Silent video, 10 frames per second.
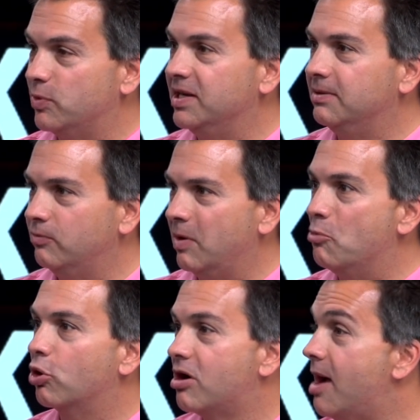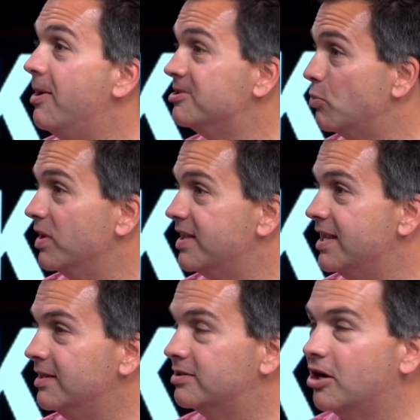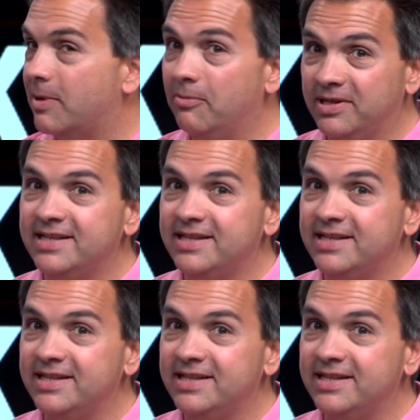We we more comment on what they talk about.